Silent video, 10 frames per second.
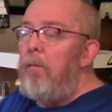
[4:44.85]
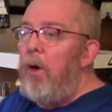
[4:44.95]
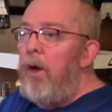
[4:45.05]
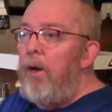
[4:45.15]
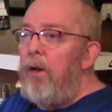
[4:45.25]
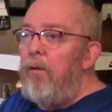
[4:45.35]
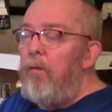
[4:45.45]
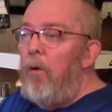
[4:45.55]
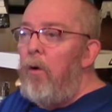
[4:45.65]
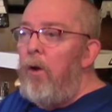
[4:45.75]
But as
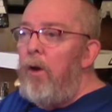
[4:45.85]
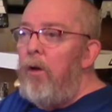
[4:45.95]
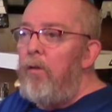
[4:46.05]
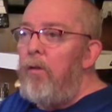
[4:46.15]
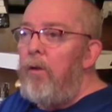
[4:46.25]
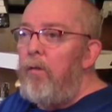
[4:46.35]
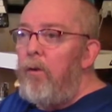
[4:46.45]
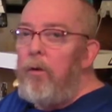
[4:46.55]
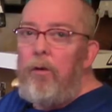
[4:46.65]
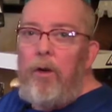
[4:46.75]
far as the
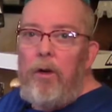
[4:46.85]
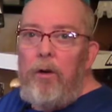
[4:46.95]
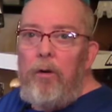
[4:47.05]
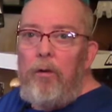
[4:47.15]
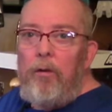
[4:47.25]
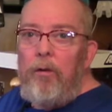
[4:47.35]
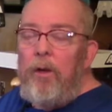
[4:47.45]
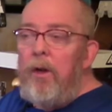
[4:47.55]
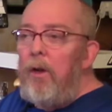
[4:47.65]
food goes,